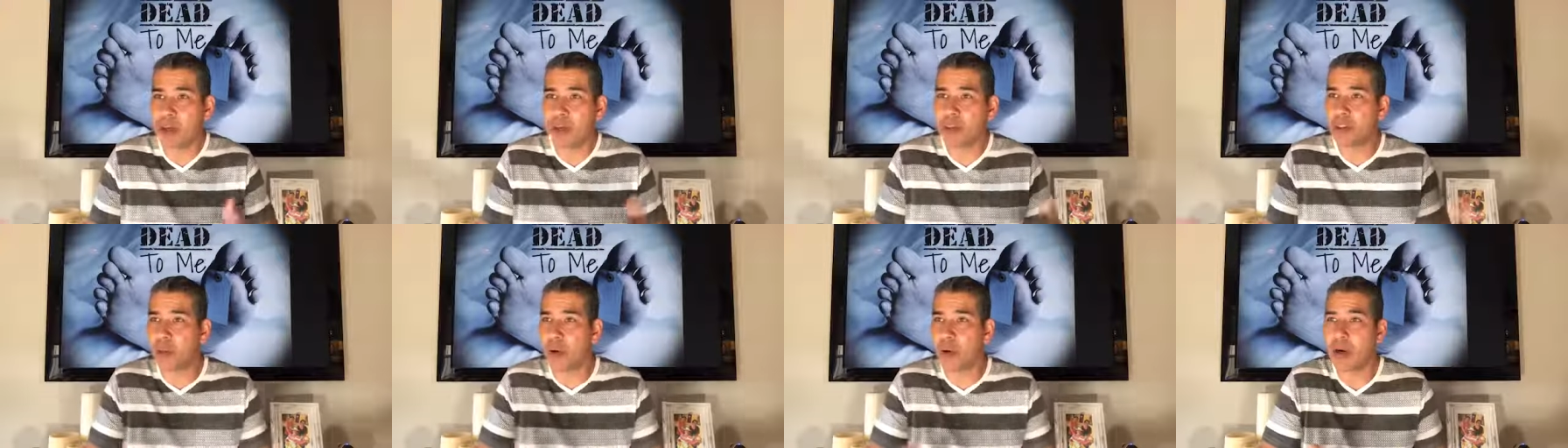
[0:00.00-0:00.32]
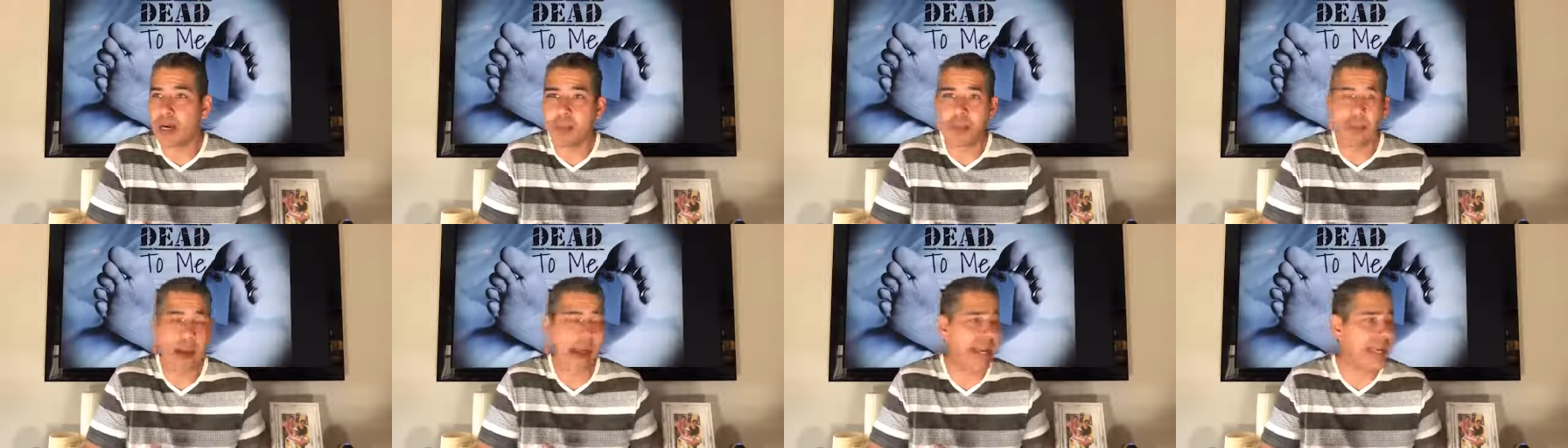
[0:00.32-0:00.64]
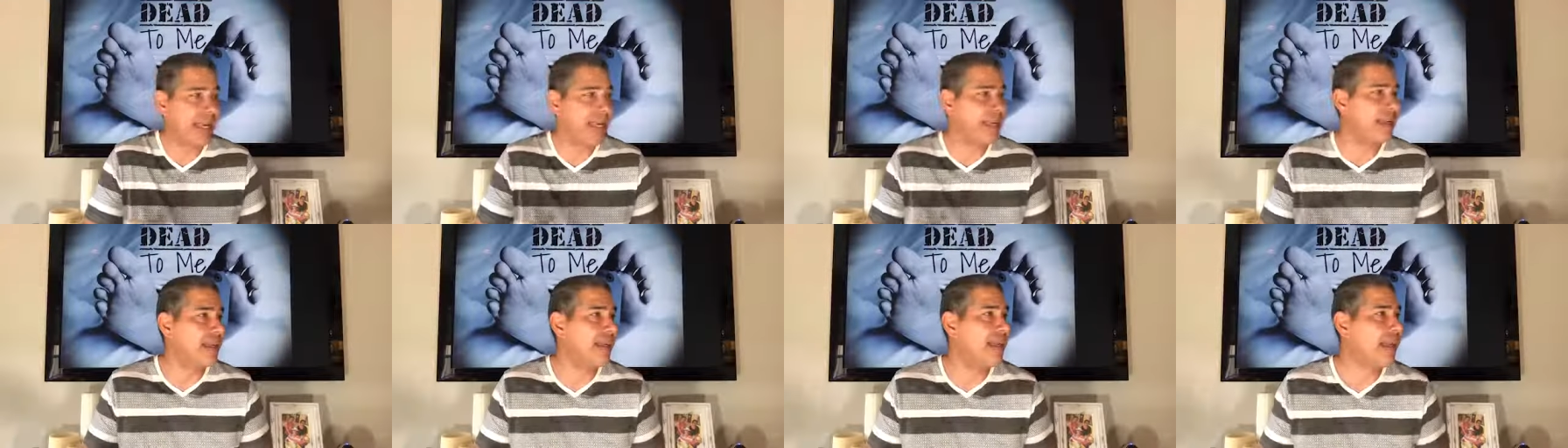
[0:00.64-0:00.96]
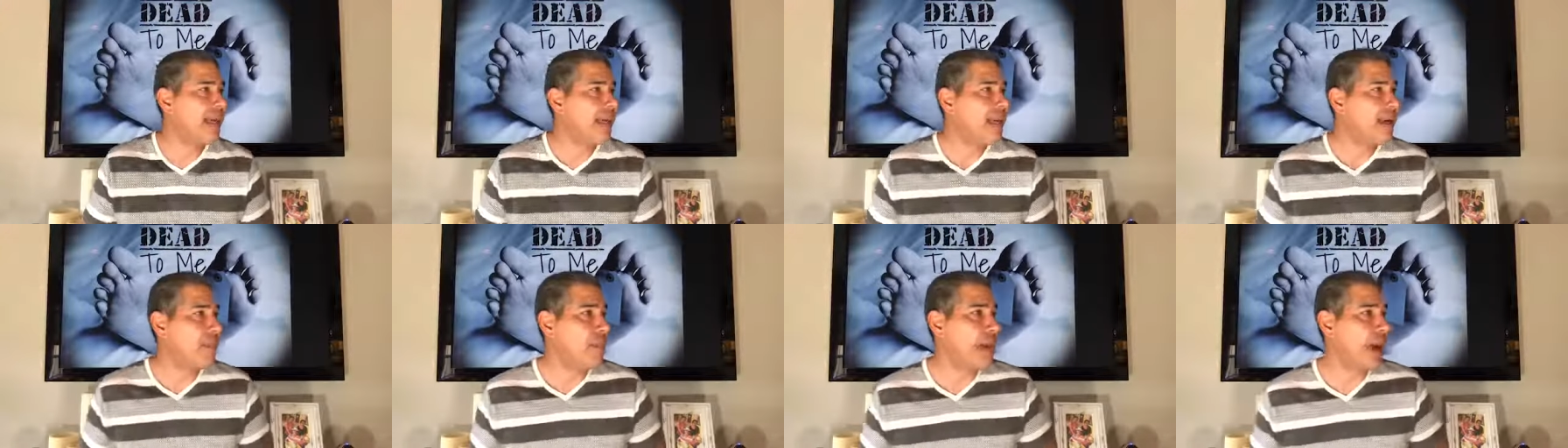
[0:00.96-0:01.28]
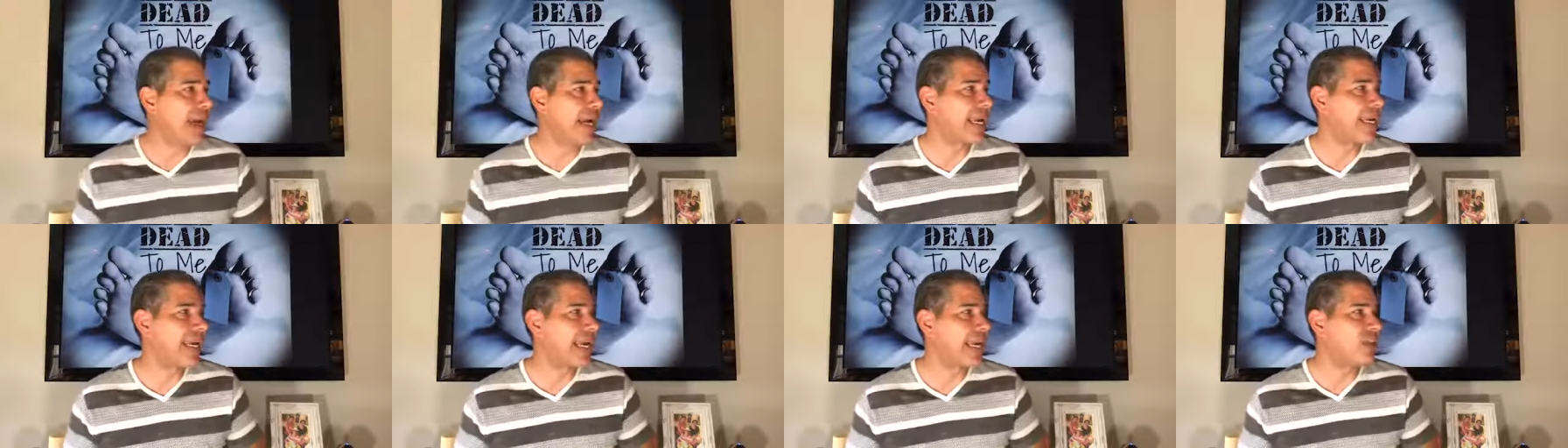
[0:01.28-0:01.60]
It was already back in
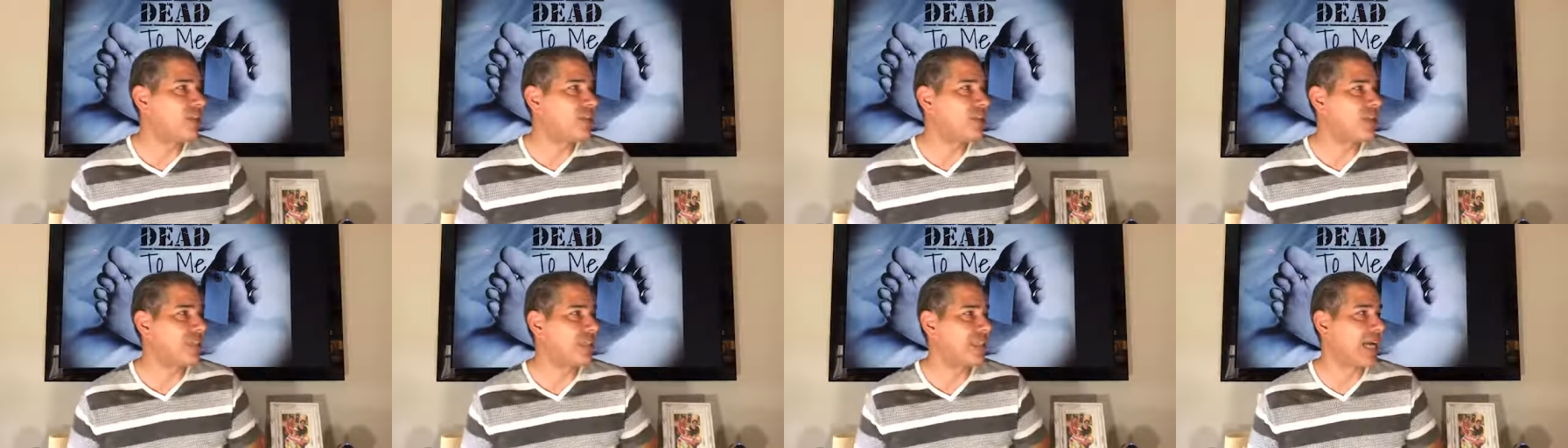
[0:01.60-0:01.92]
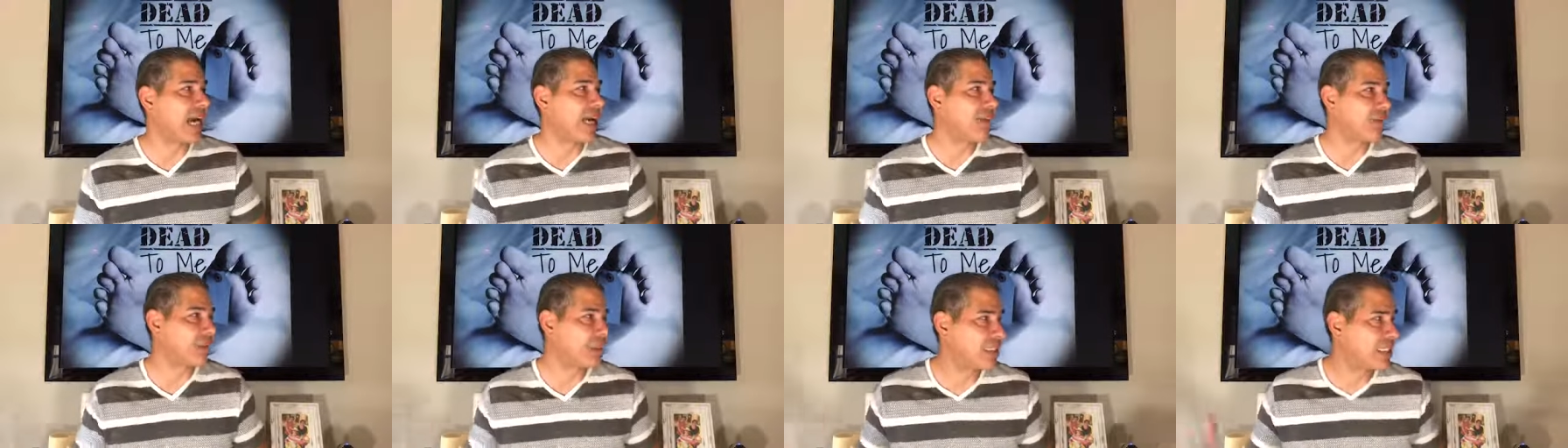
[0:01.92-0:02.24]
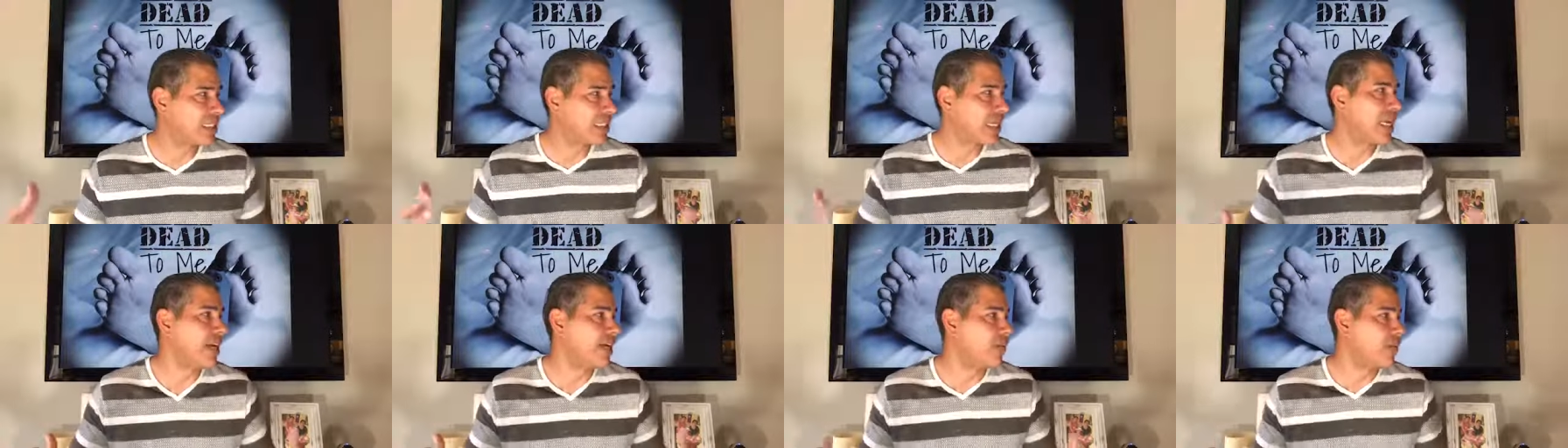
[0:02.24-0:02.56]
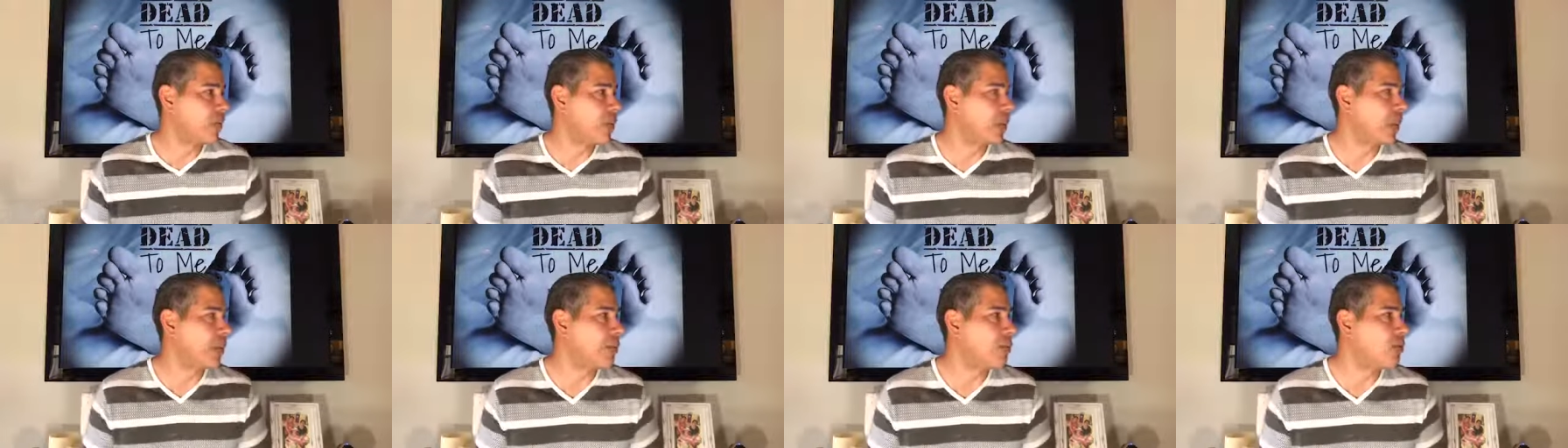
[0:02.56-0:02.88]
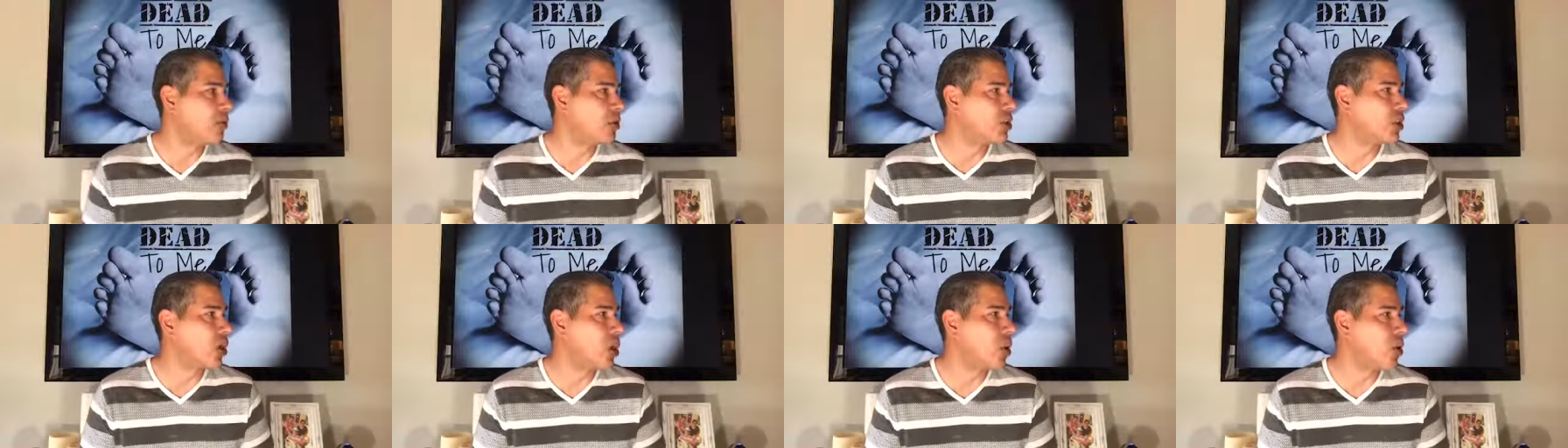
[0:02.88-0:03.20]
back in ancient times. Slavery
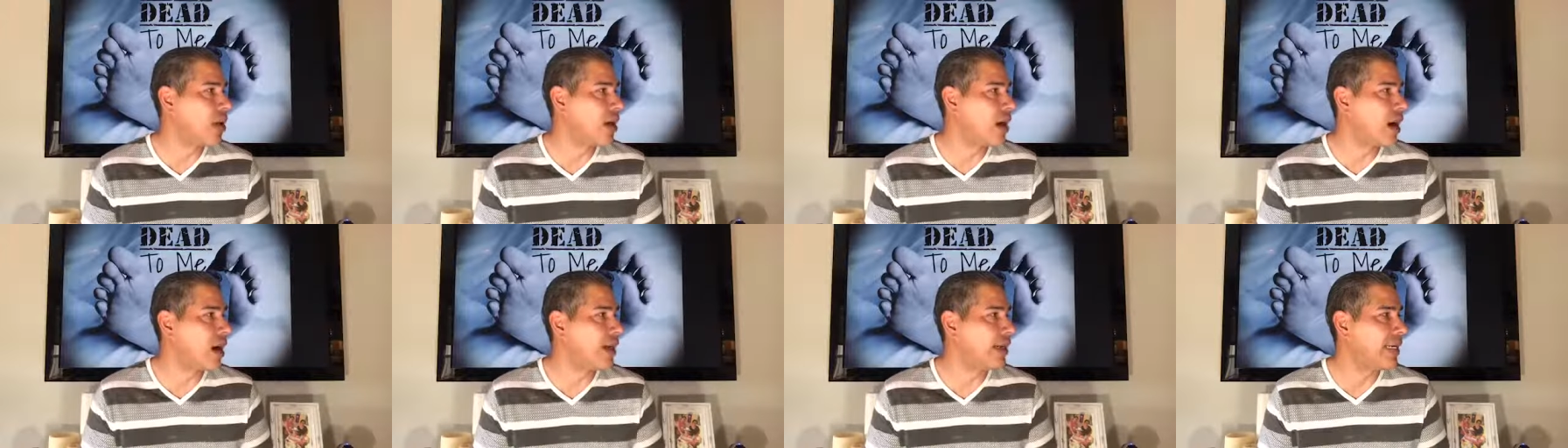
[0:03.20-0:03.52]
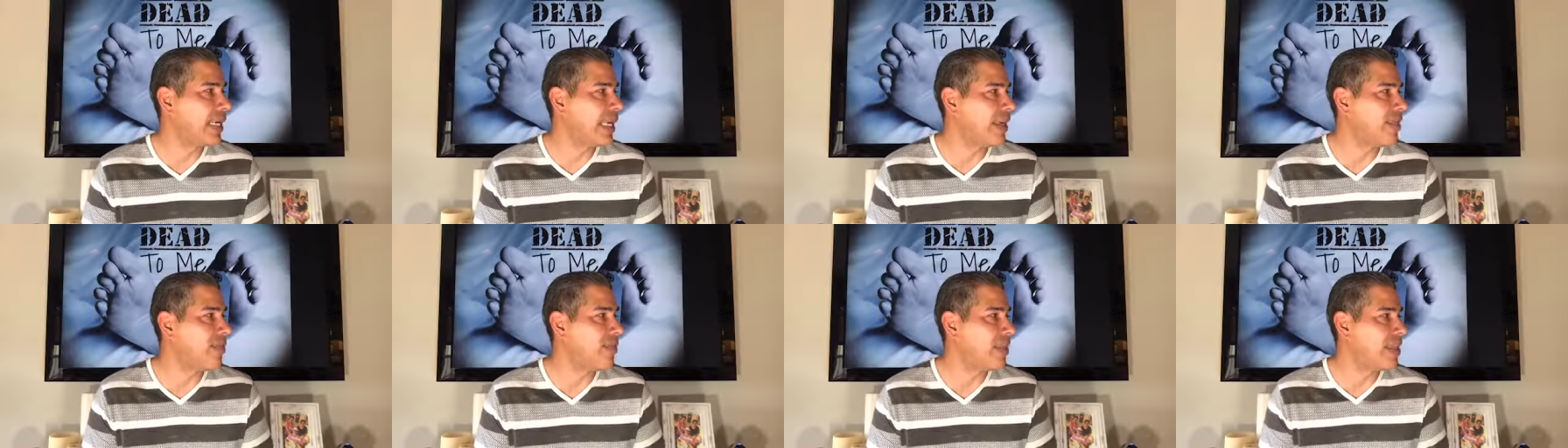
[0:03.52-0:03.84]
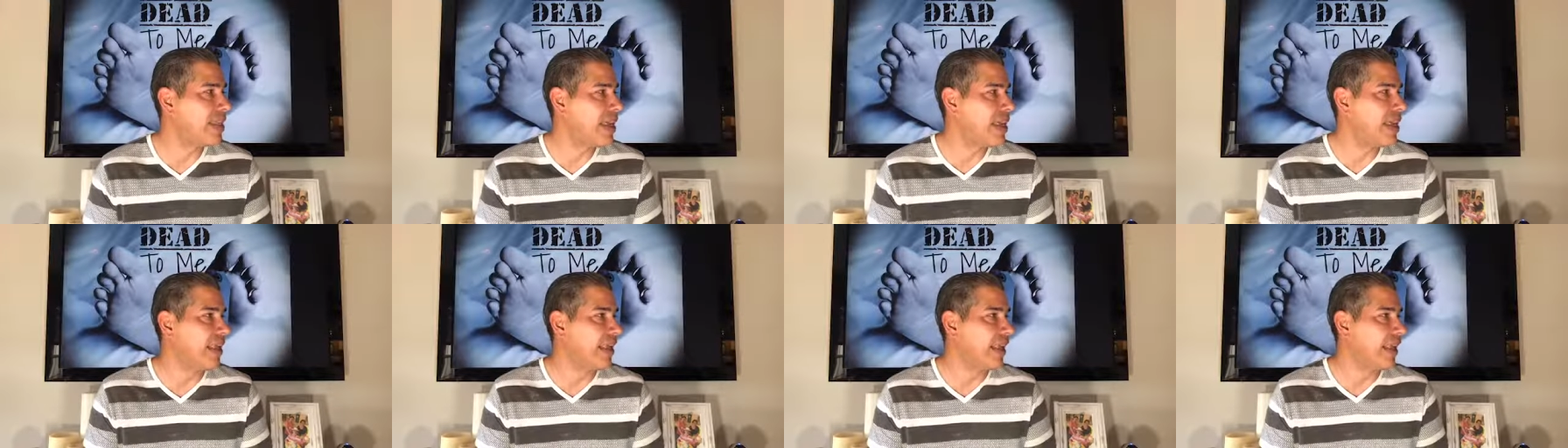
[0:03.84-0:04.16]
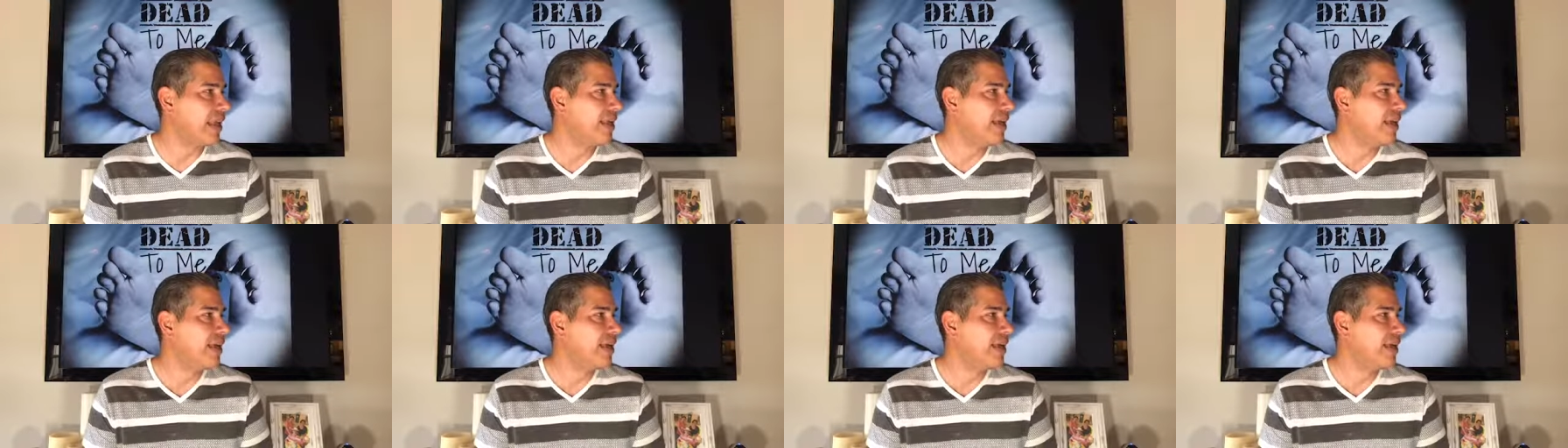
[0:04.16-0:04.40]
was going on even then.